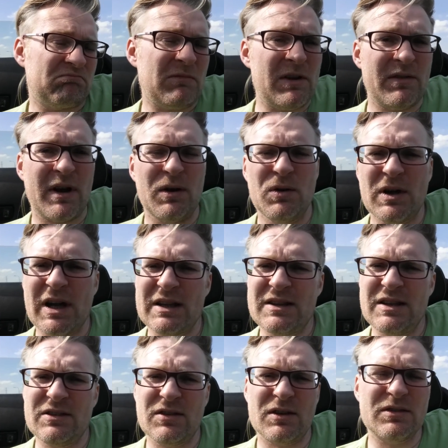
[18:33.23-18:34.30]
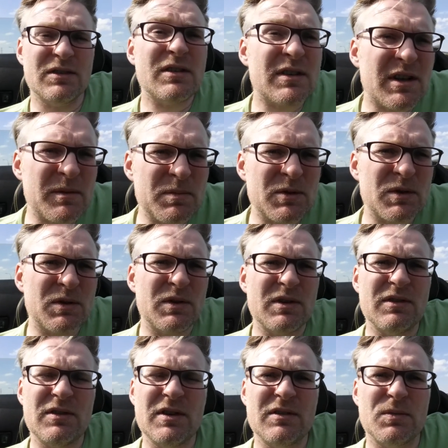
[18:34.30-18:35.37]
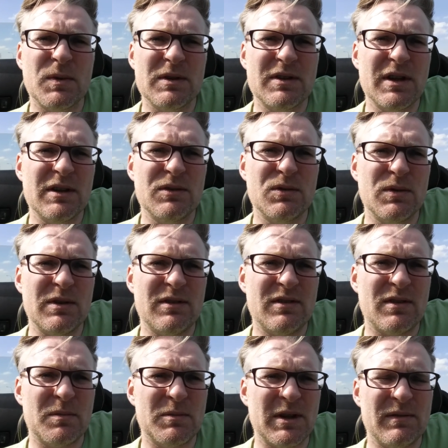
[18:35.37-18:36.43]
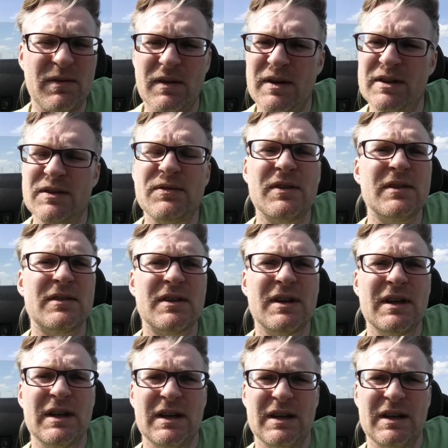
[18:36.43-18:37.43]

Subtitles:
if I look at these other cryptocurrencies, what they do is something very different.